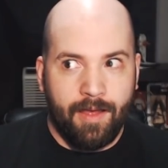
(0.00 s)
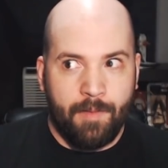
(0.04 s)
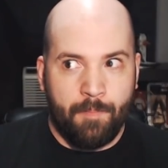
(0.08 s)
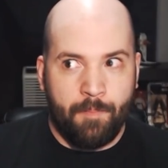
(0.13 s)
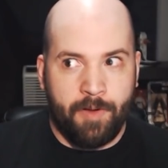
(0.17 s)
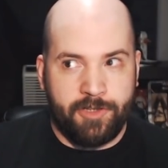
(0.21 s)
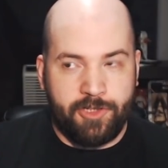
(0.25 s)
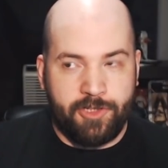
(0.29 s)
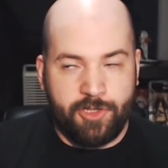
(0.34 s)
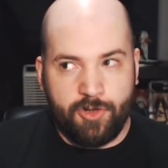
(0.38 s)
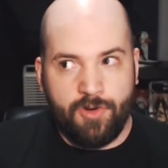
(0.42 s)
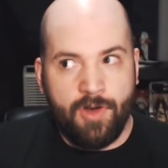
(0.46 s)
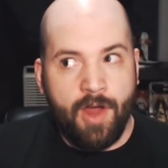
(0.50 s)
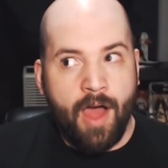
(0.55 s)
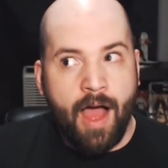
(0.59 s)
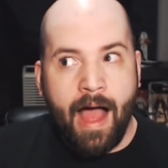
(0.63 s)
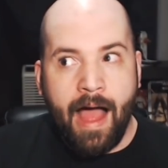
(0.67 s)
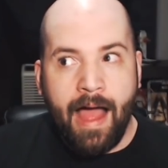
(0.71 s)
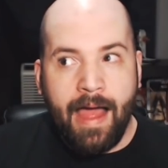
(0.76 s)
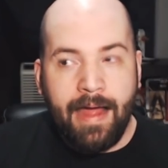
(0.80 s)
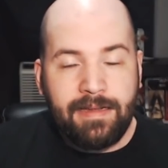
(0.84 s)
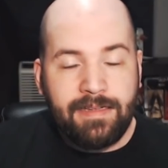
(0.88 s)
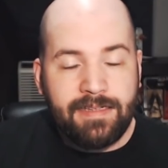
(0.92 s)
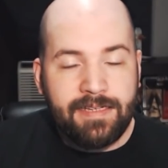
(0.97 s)
But you're
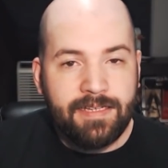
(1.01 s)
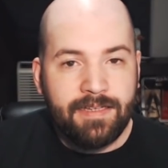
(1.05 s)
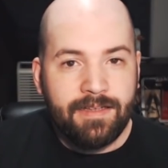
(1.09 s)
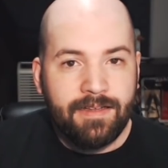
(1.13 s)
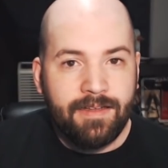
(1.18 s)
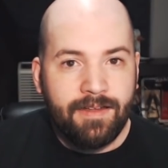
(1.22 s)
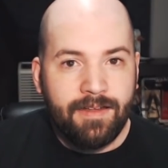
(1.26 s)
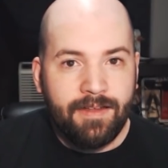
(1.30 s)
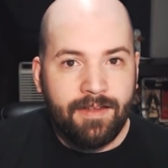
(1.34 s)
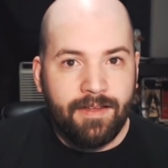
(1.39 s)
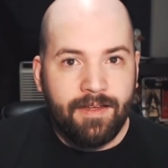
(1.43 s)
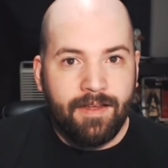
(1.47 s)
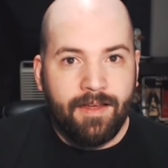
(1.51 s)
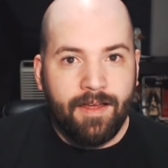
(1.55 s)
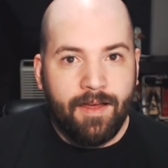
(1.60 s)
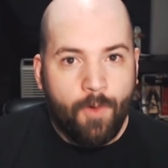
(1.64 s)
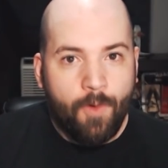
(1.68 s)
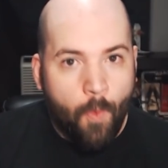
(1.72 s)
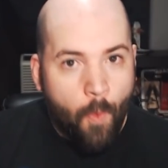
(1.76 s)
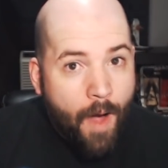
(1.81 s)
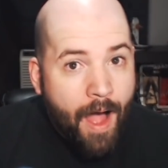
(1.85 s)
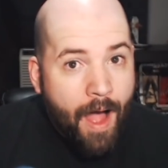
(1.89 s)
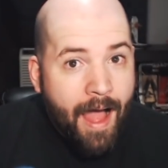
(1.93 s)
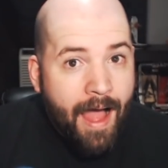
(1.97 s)
not?
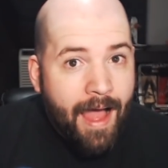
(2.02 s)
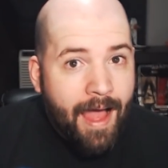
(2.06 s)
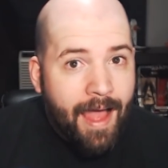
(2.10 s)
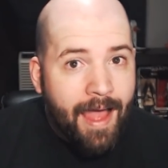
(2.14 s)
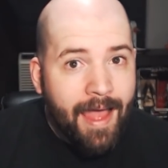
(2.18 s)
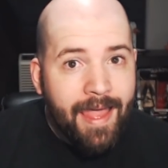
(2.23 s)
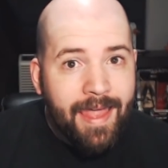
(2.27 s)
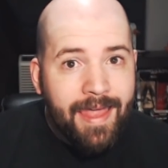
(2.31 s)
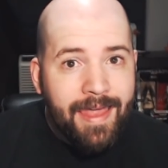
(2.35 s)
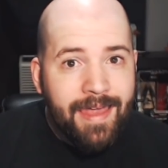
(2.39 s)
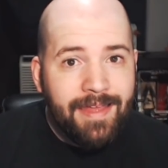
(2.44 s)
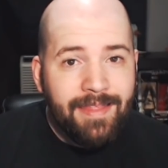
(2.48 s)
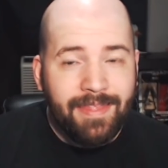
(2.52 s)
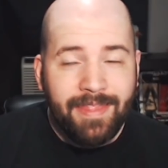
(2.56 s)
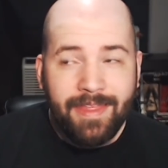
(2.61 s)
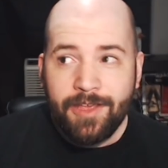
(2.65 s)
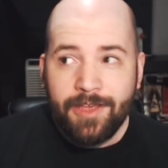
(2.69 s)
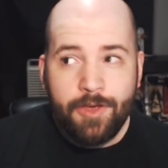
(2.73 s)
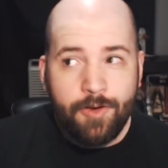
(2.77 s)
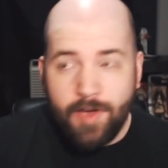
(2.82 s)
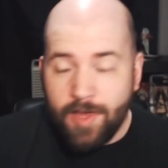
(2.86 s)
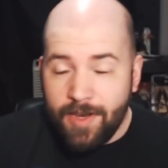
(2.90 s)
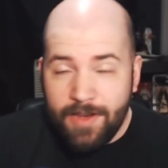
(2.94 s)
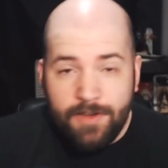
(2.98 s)
Why?
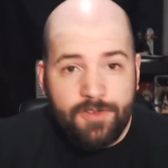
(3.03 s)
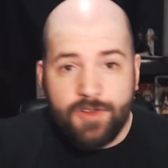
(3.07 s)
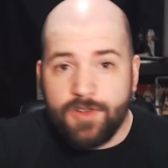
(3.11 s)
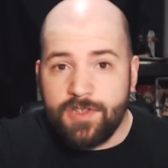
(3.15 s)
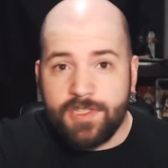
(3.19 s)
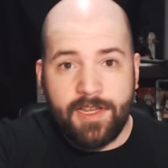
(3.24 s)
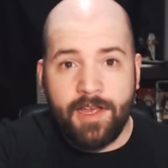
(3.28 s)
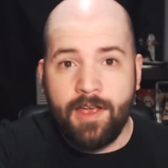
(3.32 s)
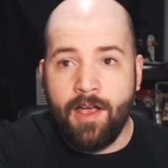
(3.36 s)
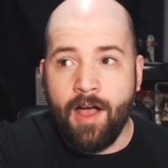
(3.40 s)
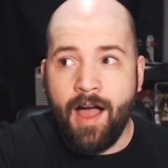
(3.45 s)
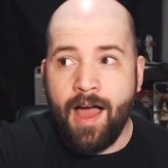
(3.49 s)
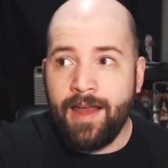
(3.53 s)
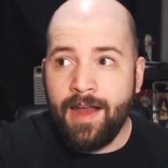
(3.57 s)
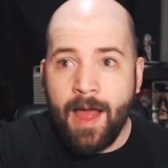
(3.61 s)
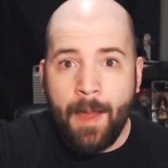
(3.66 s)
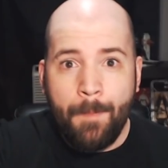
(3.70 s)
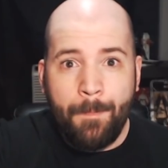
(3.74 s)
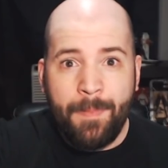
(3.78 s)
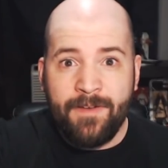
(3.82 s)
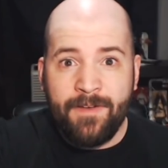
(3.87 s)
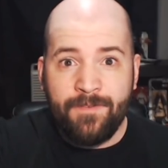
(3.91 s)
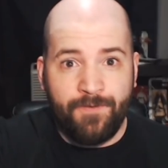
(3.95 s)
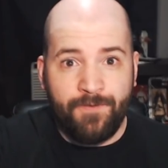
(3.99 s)
You could have just got
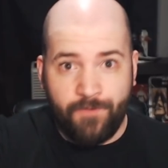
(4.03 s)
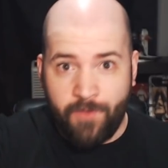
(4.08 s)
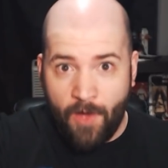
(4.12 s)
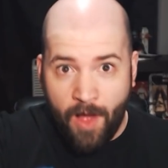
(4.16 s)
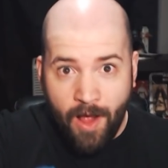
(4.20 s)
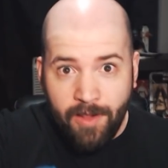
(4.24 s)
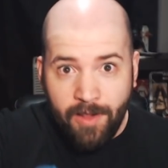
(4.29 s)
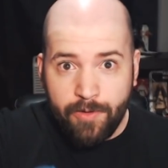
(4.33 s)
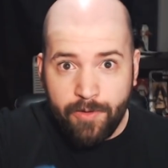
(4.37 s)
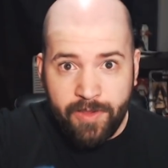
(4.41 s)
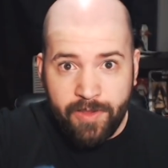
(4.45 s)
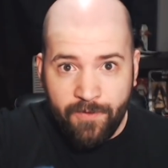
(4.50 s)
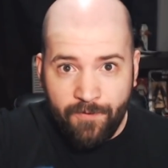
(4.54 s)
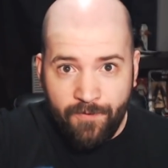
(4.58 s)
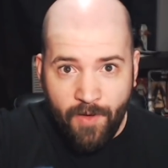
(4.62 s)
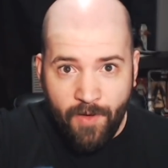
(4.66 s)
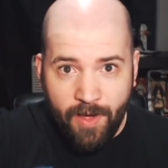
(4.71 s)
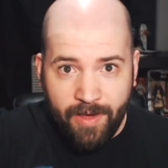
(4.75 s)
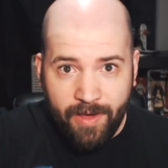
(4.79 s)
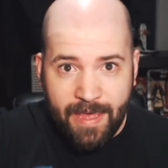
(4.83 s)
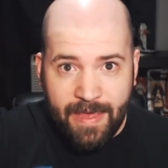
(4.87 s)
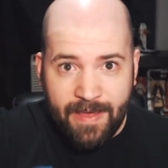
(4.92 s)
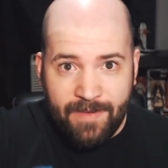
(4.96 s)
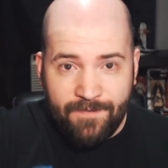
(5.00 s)
up and followed the
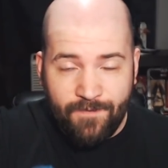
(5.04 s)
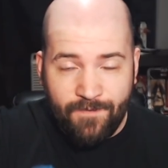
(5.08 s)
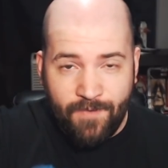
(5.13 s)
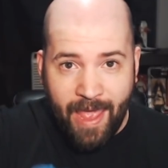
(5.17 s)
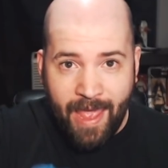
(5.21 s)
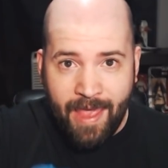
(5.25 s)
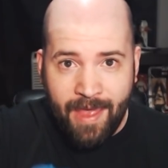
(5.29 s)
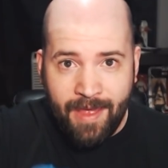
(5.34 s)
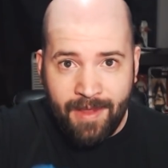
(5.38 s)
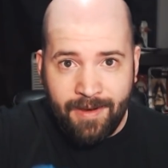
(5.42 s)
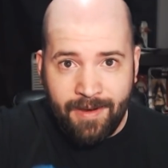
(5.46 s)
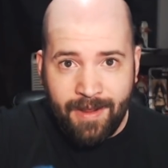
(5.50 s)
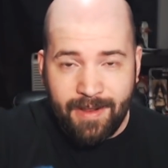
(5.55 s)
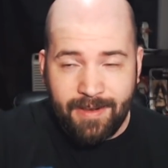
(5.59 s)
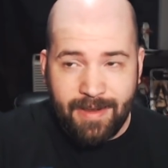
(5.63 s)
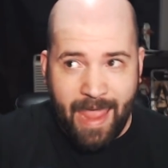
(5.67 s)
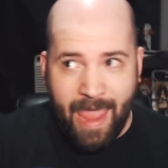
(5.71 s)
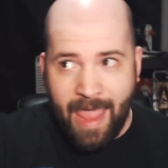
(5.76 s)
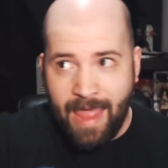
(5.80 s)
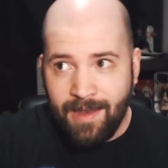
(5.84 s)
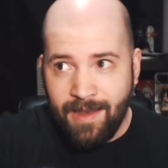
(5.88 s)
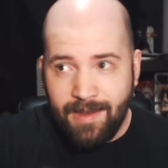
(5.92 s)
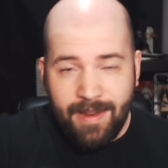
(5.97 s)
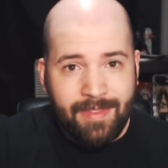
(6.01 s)
fucking van and
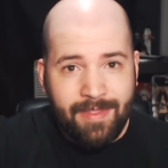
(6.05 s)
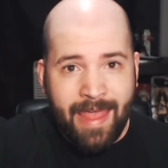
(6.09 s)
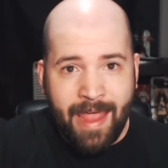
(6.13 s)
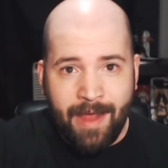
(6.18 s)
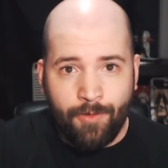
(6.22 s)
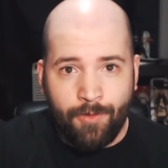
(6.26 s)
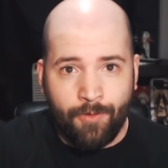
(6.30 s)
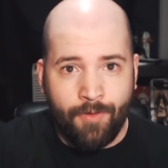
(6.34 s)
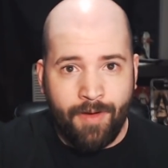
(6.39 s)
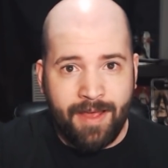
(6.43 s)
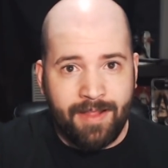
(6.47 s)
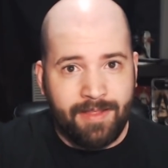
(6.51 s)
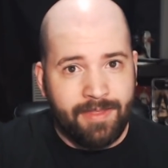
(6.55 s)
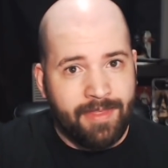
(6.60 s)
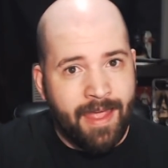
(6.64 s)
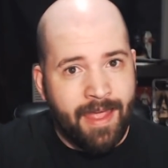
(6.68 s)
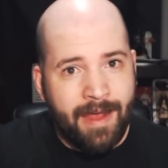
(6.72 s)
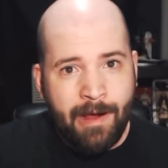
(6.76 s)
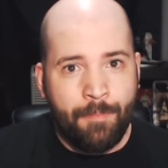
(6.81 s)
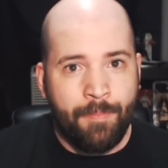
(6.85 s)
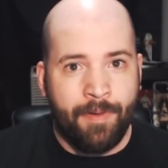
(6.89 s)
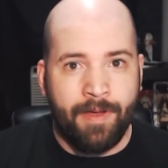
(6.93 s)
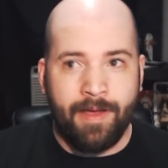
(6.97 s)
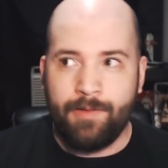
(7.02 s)
ended that right
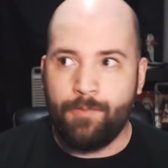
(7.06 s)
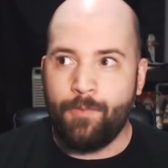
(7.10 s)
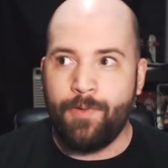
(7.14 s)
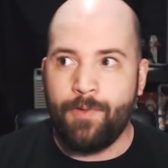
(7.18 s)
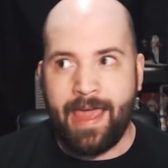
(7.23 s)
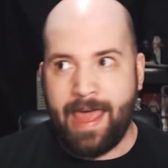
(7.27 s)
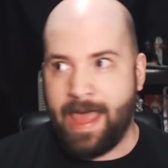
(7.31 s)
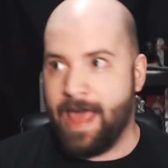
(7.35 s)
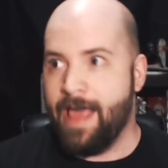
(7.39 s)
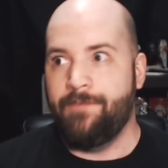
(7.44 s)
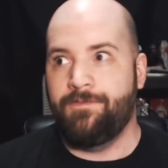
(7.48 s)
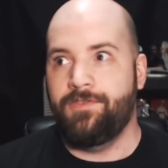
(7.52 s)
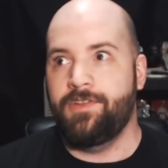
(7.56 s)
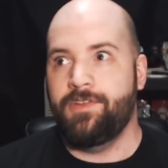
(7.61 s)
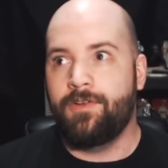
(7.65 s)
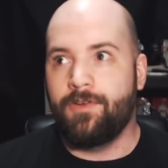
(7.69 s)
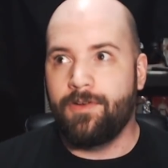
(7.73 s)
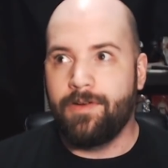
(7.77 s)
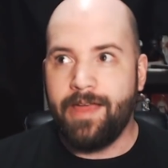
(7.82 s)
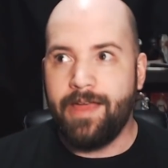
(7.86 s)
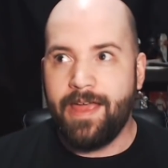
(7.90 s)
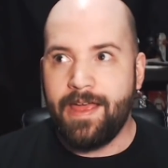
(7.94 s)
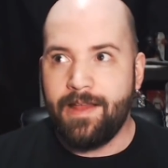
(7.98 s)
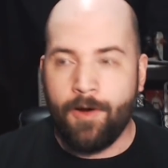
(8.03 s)
there, but we have to
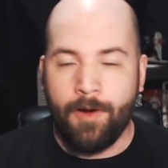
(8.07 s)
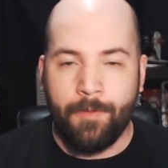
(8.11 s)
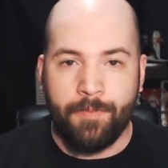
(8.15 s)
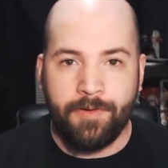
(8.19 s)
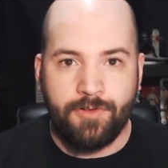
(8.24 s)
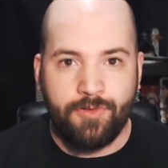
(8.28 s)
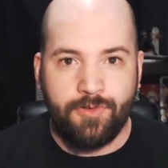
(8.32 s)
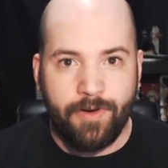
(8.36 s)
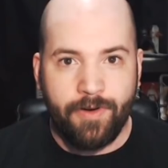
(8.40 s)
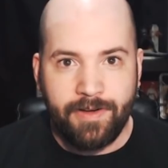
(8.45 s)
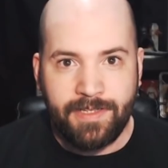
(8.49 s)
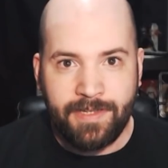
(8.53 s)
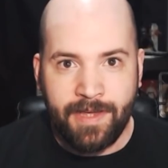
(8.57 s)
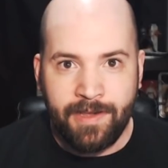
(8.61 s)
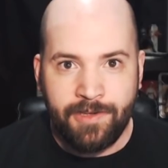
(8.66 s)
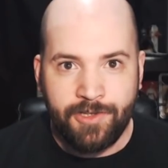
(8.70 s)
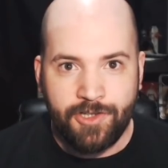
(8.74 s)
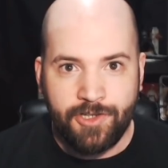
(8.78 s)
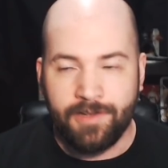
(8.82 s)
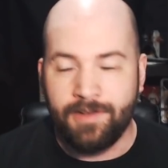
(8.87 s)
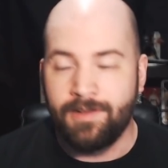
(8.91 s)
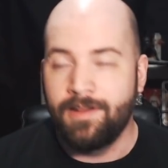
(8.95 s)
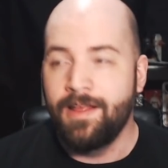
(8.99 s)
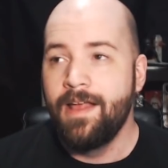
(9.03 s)
create arbitrary
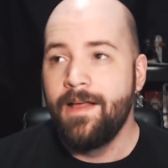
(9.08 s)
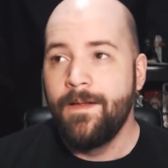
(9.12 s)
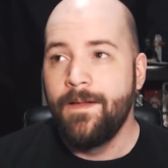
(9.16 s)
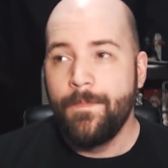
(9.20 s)
tension.